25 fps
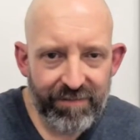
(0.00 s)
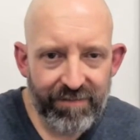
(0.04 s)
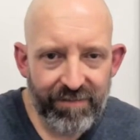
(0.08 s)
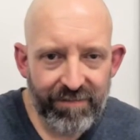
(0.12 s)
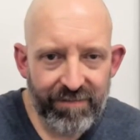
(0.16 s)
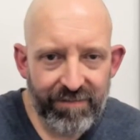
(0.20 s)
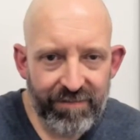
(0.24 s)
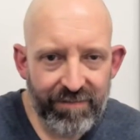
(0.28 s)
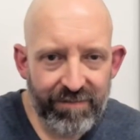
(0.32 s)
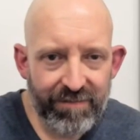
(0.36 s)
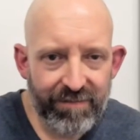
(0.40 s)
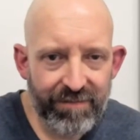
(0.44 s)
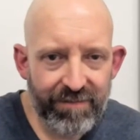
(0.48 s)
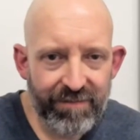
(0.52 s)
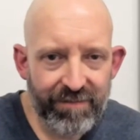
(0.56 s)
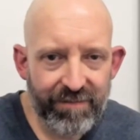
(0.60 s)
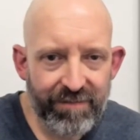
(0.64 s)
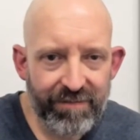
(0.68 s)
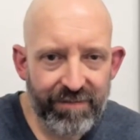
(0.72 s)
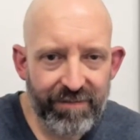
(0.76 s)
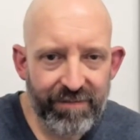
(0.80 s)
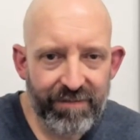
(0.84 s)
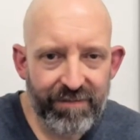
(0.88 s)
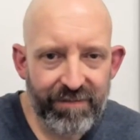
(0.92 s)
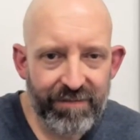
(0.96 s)

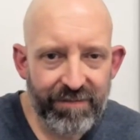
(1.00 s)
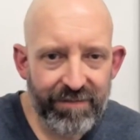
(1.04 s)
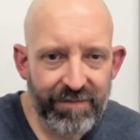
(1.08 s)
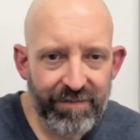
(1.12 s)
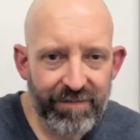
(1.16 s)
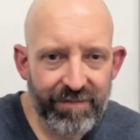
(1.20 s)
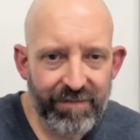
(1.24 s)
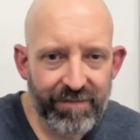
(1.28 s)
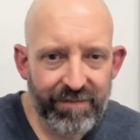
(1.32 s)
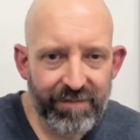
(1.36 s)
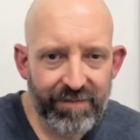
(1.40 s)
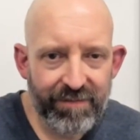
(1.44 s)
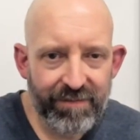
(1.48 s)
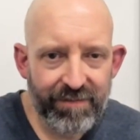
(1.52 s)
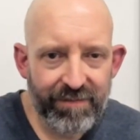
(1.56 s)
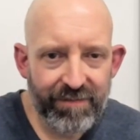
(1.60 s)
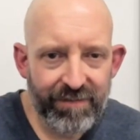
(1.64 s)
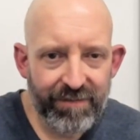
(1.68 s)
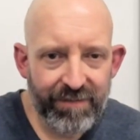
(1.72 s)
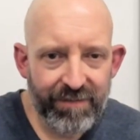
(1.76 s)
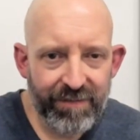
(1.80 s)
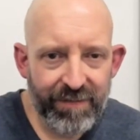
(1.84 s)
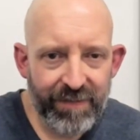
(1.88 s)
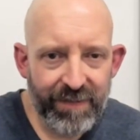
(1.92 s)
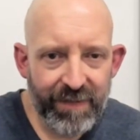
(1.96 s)

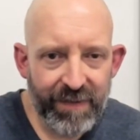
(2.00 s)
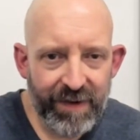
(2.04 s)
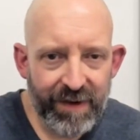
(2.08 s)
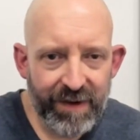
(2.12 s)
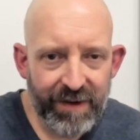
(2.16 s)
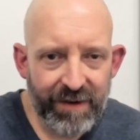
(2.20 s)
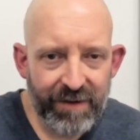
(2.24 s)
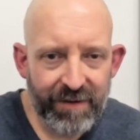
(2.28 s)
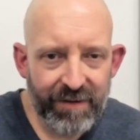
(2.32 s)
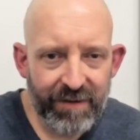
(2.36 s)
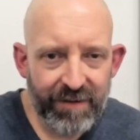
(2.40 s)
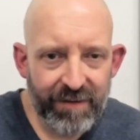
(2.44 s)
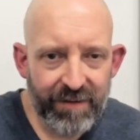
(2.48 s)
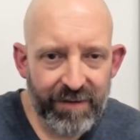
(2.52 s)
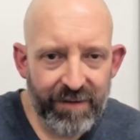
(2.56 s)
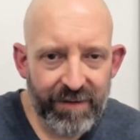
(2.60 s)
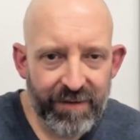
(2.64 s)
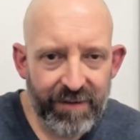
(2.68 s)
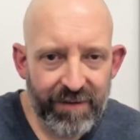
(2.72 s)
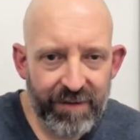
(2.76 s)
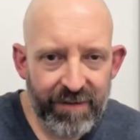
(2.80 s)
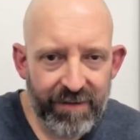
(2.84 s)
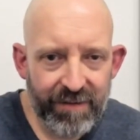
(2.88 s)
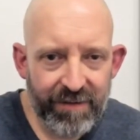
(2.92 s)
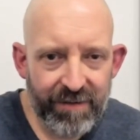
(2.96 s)

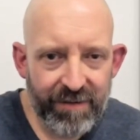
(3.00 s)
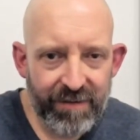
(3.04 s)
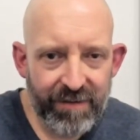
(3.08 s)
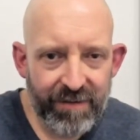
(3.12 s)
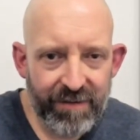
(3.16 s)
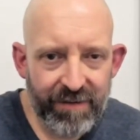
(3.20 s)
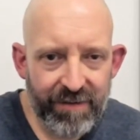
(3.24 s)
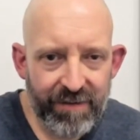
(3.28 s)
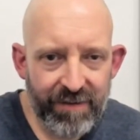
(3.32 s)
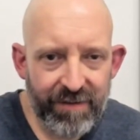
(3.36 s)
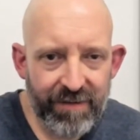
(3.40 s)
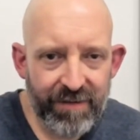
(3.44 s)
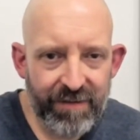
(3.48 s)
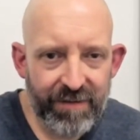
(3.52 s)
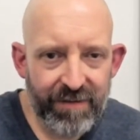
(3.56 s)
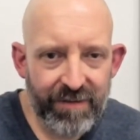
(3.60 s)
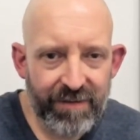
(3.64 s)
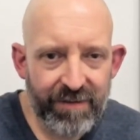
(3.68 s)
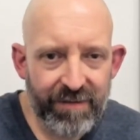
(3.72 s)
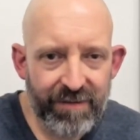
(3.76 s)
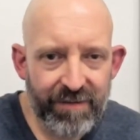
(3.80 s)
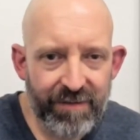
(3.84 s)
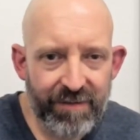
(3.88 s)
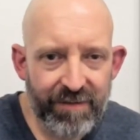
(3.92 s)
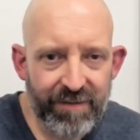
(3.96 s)

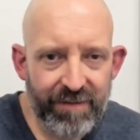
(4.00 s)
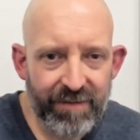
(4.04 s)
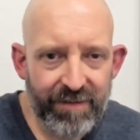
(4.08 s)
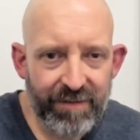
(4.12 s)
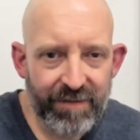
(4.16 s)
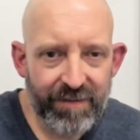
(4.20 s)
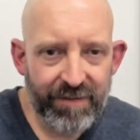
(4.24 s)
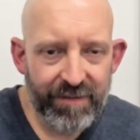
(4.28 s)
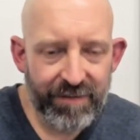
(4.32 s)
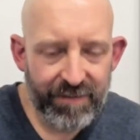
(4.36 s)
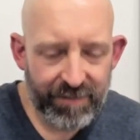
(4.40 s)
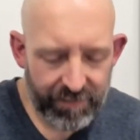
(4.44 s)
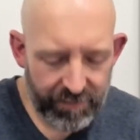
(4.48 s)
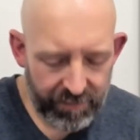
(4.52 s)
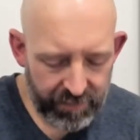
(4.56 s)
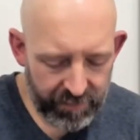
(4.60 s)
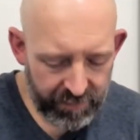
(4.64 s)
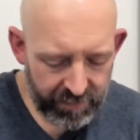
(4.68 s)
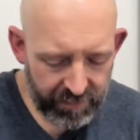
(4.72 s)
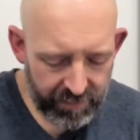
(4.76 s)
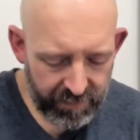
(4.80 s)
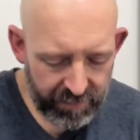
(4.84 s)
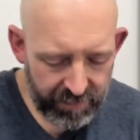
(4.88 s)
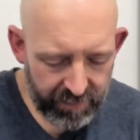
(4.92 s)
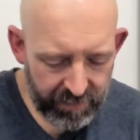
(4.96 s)

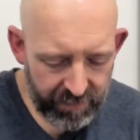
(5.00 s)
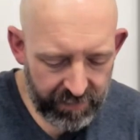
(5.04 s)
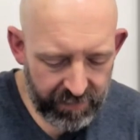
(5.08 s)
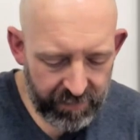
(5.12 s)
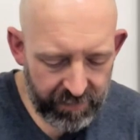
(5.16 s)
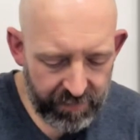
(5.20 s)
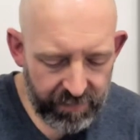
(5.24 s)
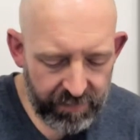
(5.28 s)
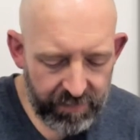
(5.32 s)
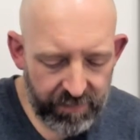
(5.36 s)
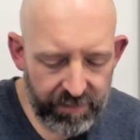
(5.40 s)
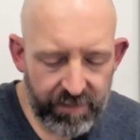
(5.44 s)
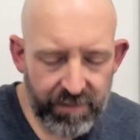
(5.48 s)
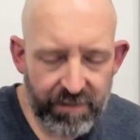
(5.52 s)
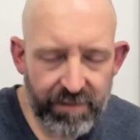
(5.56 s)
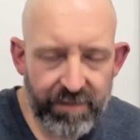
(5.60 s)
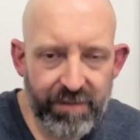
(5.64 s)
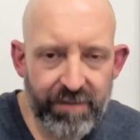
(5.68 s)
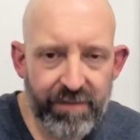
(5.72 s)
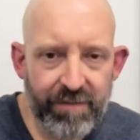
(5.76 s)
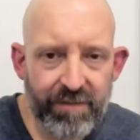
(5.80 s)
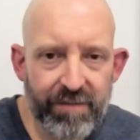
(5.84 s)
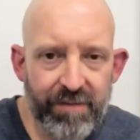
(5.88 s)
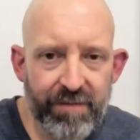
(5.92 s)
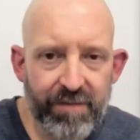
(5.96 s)

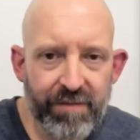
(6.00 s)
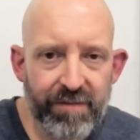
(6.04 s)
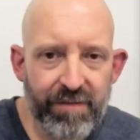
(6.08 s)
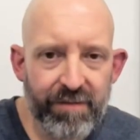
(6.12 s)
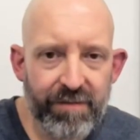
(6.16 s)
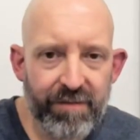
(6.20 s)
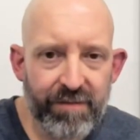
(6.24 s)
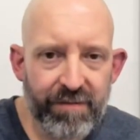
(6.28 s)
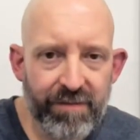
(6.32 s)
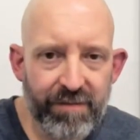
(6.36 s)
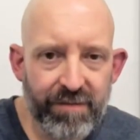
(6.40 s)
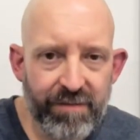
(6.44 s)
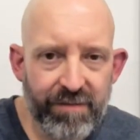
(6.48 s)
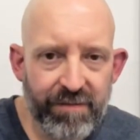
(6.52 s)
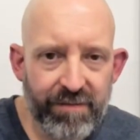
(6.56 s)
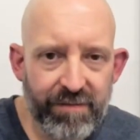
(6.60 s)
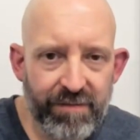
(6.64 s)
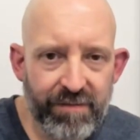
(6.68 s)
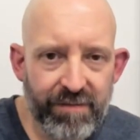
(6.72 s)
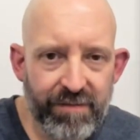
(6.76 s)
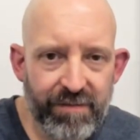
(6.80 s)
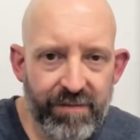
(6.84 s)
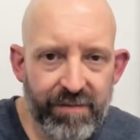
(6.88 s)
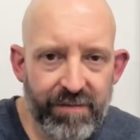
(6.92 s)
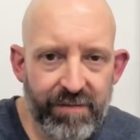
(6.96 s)

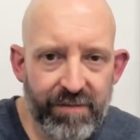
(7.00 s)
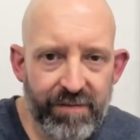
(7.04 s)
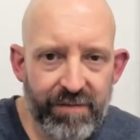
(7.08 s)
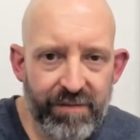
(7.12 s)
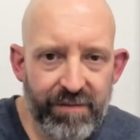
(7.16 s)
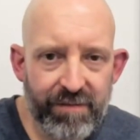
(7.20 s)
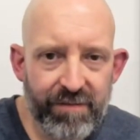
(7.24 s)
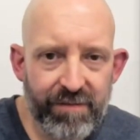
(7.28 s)
The person shown says nothing.